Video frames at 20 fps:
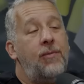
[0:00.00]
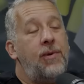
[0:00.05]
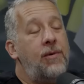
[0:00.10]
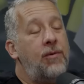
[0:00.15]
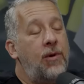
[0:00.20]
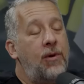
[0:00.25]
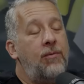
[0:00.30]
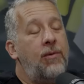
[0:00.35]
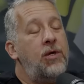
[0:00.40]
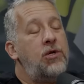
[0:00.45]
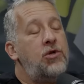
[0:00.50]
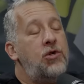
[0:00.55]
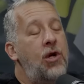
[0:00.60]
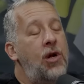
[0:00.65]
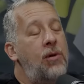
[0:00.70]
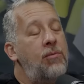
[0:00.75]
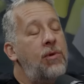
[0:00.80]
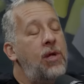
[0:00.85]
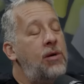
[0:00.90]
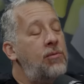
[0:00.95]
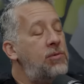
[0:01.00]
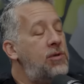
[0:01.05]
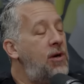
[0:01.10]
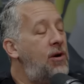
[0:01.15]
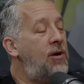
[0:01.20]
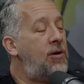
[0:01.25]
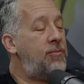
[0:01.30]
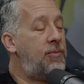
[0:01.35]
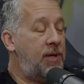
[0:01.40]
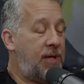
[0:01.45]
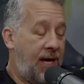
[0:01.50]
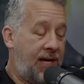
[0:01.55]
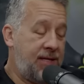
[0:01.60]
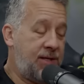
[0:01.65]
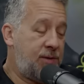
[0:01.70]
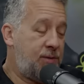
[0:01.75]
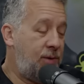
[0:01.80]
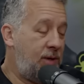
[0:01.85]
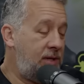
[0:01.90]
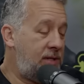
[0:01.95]
people are going to be like, shut up, let them talk, but I
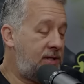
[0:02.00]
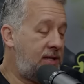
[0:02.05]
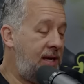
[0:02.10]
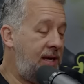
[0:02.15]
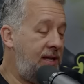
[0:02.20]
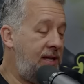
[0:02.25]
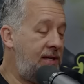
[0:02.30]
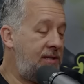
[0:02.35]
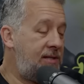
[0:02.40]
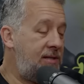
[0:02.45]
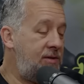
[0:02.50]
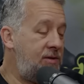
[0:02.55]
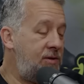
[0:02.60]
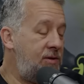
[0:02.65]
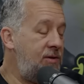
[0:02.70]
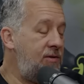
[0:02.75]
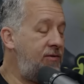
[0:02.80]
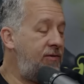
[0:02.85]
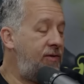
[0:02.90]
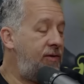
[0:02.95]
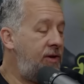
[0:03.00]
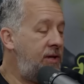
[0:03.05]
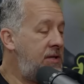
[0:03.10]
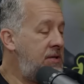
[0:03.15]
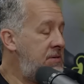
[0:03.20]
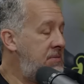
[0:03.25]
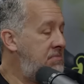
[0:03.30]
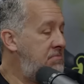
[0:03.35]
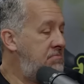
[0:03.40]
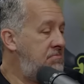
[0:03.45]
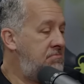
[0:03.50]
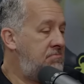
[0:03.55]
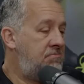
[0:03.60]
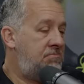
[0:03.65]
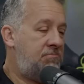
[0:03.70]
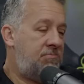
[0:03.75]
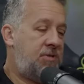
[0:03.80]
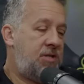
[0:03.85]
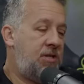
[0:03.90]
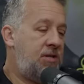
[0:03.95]
just want to say this is you've
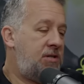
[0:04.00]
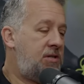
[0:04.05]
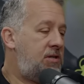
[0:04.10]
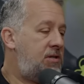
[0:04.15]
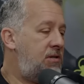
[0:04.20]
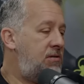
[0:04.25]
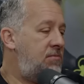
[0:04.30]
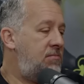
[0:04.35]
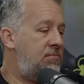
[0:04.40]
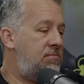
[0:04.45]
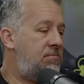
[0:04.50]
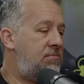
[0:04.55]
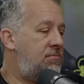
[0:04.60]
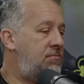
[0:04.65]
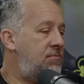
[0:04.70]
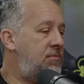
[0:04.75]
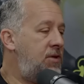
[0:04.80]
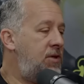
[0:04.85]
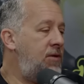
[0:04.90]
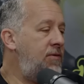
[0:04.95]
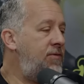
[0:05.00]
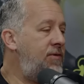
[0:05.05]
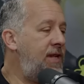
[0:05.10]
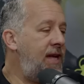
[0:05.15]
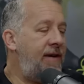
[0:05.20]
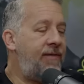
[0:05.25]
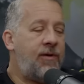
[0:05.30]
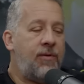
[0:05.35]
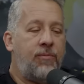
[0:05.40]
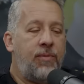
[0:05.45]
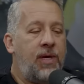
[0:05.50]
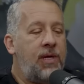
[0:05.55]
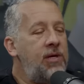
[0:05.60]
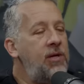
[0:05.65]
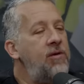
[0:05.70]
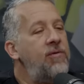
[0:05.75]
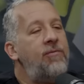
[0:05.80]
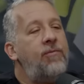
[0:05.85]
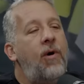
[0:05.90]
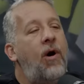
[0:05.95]
just, you've never been,
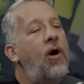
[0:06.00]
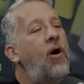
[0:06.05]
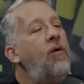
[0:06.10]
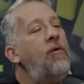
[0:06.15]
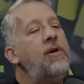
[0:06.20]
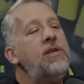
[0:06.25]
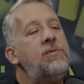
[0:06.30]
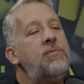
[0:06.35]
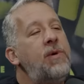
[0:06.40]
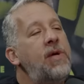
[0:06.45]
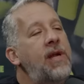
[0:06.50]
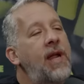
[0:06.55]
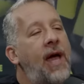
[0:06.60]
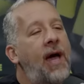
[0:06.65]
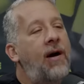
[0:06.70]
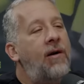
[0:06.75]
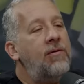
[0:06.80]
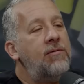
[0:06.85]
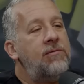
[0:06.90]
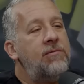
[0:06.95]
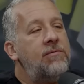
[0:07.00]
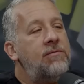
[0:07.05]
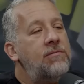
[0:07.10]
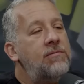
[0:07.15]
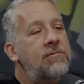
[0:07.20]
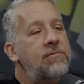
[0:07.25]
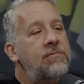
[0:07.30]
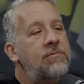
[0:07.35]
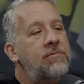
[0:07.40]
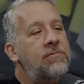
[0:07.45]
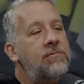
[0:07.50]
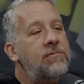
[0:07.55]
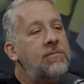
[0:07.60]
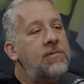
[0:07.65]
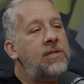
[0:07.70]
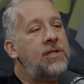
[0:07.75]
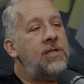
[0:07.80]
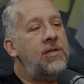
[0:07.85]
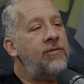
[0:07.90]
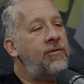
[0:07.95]
you've always been out
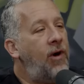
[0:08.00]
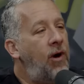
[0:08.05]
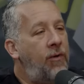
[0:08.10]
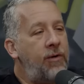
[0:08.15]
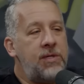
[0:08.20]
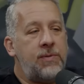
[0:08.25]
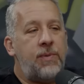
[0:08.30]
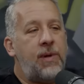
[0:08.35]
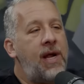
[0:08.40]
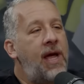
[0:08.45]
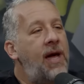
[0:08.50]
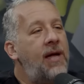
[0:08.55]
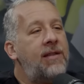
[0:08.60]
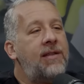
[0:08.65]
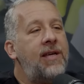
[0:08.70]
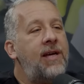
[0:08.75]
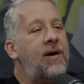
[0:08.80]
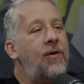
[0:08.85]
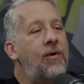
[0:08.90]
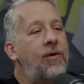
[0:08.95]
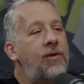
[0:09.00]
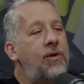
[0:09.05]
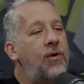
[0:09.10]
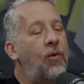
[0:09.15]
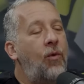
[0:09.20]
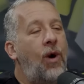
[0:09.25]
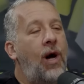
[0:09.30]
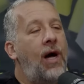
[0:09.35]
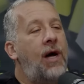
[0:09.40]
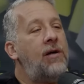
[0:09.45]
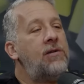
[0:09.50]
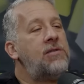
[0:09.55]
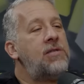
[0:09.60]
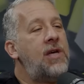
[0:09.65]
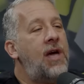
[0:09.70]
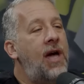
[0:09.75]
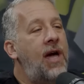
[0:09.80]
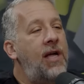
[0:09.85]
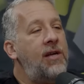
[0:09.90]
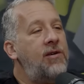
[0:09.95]
yeah. You've always been out there with your wild
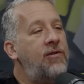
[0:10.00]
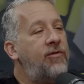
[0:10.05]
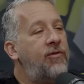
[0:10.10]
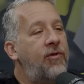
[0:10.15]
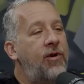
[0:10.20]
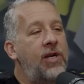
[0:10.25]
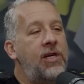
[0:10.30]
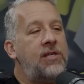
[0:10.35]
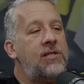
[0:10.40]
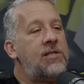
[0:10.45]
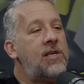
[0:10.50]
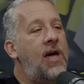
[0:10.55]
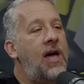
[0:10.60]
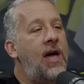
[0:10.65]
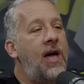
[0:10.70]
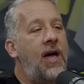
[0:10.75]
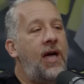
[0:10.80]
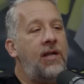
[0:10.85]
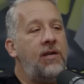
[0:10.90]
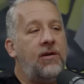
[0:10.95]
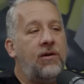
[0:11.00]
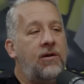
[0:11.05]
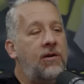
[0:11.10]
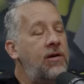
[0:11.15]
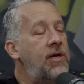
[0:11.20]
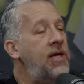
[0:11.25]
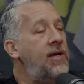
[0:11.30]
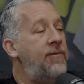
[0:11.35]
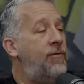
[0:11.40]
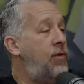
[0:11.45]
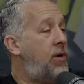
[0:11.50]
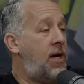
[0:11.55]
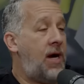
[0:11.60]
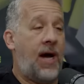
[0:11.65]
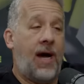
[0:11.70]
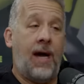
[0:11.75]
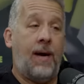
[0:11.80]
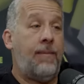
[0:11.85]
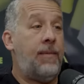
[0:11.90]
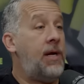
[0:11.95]
side, your freak side, your e-
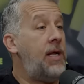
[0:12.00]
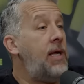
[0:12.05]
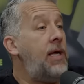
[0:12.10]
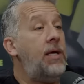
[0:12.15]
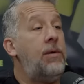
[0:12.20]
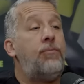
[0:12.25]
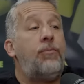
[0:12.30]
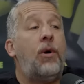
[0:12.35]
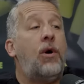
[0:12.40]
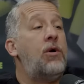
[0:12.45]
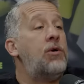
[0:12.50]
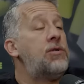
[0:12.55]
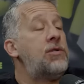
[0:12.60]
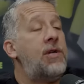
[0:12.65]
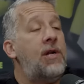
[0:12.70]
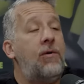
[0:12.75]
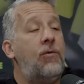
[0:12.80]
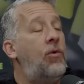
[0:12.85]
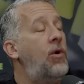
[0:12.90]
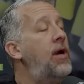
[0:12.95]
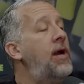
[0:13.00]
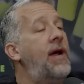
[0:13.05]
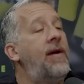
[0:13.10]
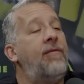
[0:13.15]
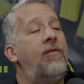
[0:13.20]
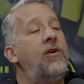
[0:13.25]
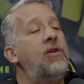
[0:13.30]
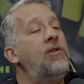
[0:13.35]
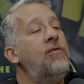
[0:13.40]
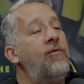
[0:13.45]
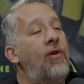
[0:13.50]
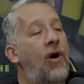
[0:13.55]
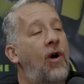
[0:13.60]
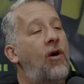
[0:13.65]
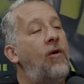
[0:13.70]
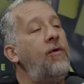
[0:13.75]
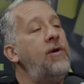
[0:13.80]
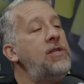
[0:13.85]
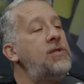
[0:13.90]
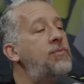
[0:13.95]
comedy, person, whatever. You've
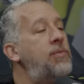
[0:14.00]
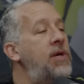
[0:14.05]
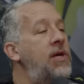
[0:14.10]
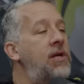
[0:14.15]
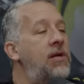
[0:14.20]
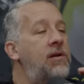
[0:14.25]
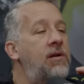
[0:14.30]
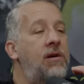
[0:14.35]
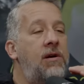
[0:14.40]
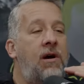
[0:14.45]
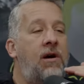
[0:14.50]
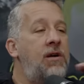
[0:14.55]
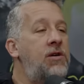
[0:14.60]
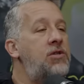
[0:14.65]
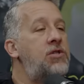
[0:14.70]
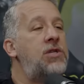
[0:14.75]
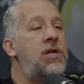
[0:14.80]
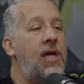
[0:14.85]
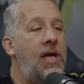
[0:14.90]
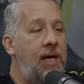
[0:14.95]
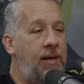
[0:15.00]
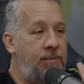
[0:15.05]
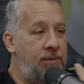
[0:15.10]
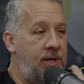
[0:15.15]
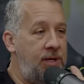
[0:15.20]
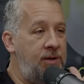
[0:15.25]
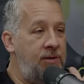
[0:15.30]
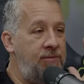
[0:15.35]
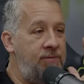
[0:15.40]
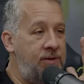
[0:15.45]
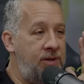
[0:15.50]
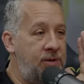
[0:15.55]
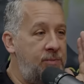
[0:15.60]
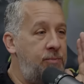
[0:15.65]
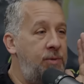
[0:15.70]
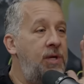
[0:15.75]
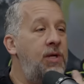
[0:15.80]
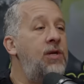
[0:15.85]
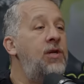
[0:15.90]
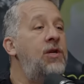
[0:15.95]
always been unashamed and you've
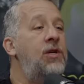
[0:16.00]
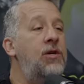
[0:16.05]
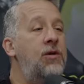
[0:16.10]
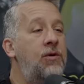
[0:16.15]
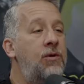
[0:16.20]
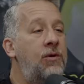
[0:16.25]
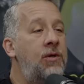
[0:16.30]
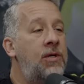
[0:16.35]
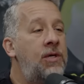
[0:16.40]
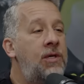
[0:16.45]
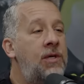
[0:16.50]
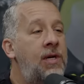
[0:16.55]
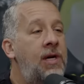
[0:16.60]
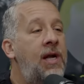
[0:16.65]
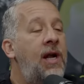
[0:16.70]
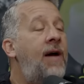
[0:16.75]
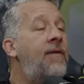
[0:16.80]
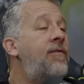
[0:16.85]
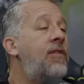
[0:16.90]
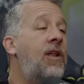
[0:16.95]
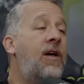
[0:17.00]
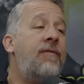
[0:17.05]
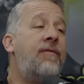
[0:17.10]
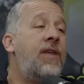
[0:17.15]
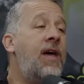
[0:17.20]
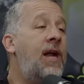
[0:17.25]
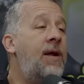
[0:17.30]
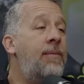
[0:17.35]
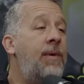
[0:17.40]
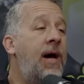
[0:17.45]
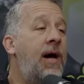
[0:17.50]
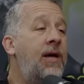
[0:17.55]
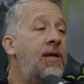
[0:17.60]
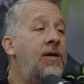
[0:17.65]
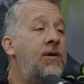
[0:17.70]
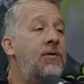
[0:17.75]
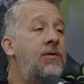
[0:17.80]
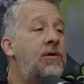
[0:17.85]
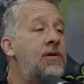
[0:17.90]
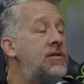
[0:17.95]
just been you. And I've loved that about
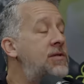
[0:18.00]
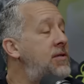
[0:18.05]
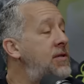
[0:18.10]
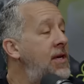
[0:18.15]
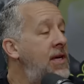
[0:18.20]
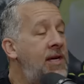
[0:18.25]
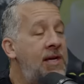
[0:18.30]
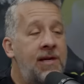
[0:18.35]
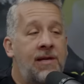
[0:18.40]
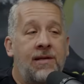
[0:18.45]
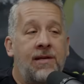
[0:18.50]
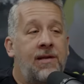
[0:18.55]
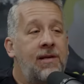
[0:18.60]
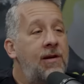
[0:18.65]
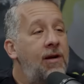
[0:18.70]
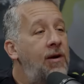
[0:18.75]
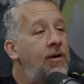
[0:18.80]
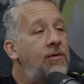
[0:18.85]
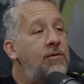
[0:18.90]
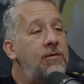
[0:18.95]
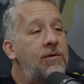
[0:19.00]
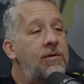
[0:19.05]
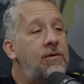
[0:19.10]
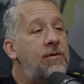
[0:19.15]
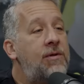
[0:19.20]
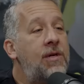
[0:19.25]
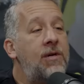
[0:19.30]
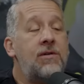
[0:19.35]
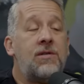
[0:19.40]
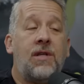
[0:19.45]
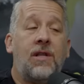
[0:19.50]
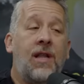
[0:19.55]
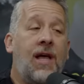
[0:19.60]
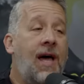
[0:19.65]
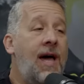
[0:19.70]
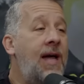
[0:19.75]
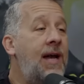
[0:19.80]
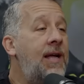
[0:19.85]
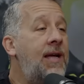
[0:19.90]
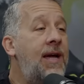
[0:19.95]
you because, you know, there's a
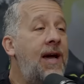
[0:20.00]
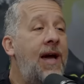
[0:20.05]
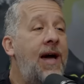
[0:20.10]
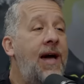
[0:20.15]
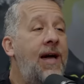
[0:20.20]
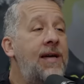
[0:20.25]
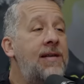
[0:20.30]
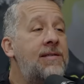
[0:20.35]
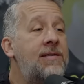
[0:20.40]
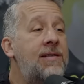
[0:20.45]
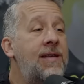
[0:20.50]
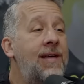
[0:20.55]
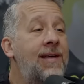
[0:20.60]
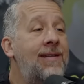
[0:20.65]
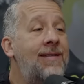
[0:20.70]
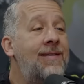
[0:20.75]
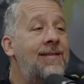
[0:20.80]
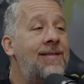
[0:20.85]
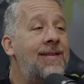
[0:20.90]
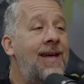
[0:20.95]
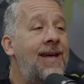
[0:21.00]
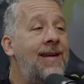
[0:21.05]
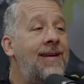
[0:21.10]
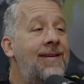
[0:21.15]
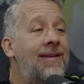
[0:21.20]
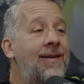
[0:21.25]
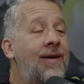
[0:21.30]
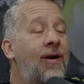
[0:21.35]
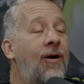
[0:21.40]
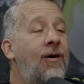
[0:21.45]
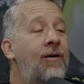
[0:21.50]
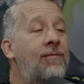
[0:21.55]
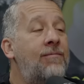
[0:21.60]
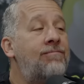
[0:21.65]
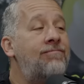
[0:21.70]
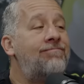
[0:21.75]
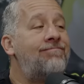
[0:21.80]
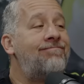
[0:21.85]
lot of guys that that are